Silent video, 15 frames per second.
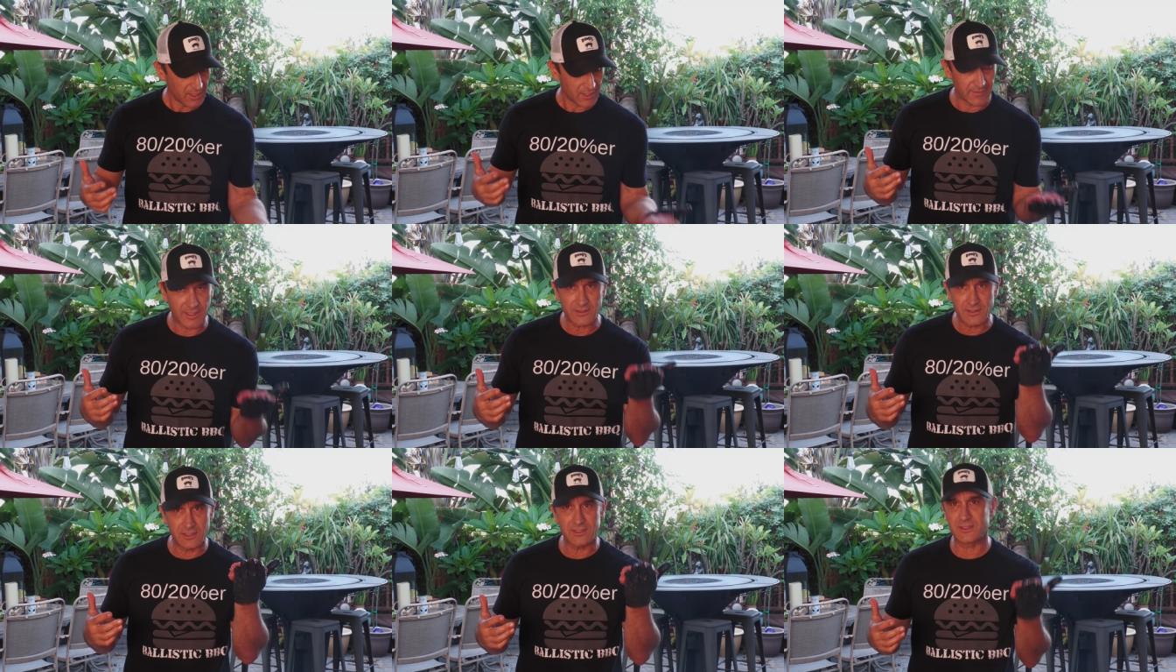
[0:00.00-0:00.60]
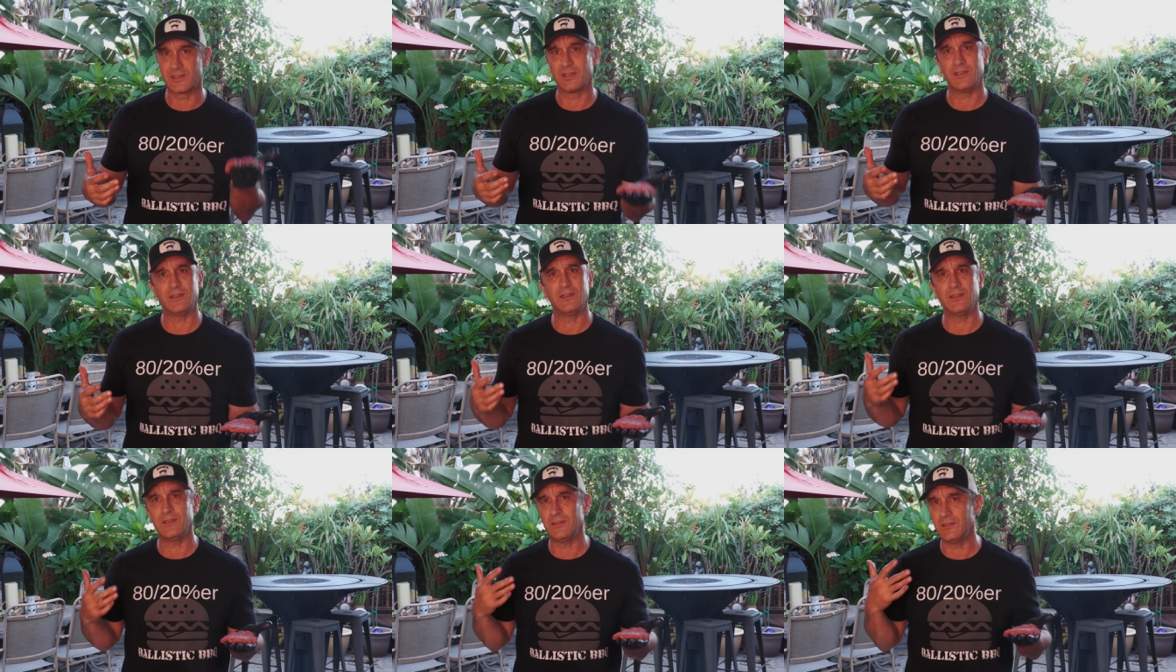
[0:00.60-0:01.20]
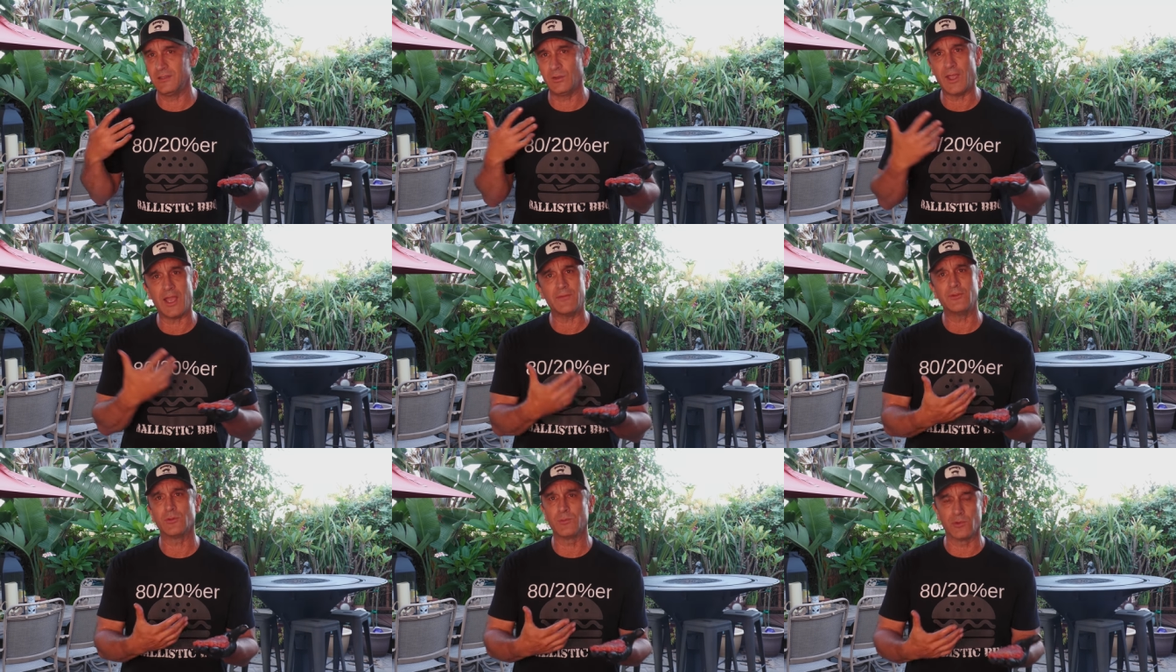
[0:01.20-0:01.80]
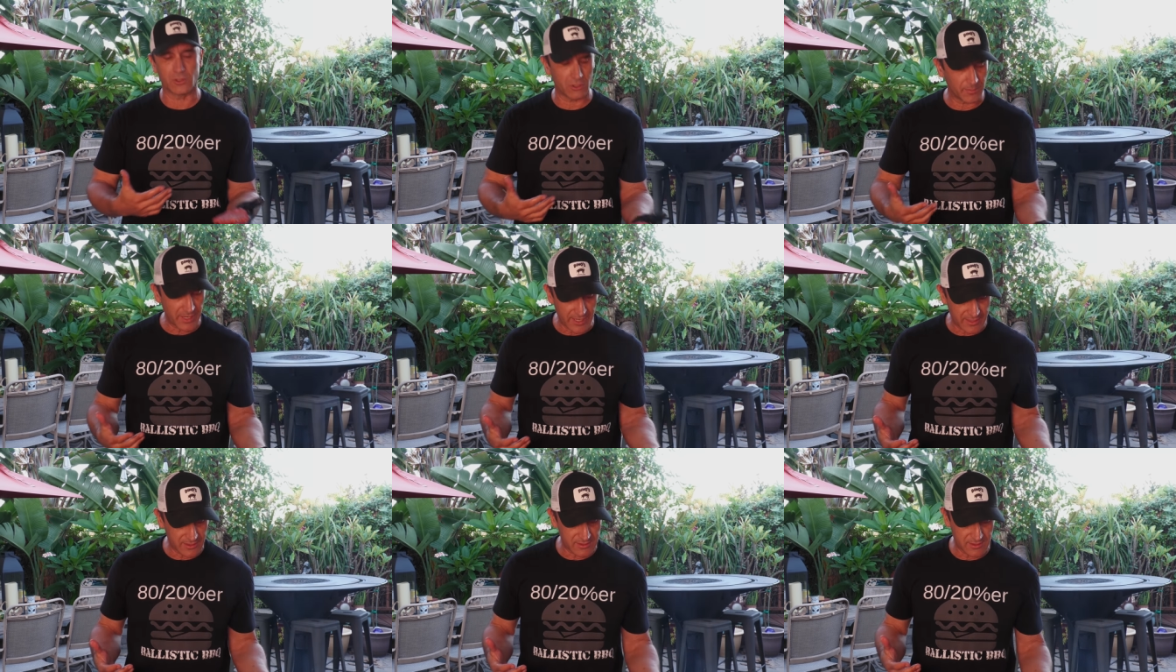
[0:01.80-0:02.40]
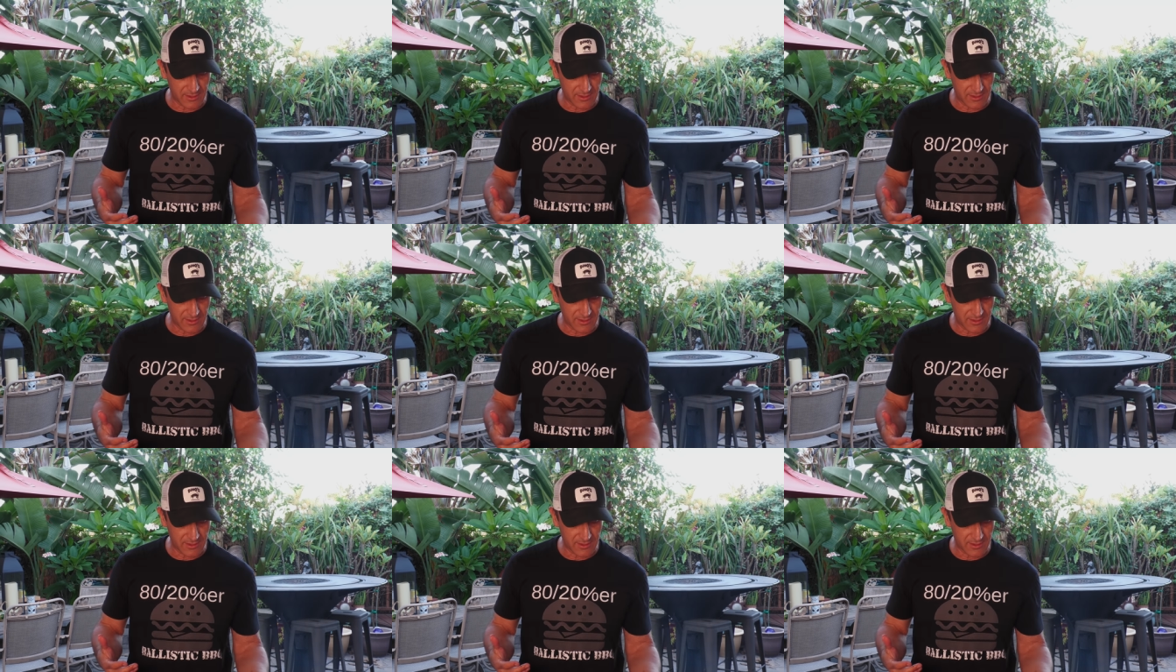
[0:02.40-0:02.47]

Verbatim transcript: And that's just, you have your burger patties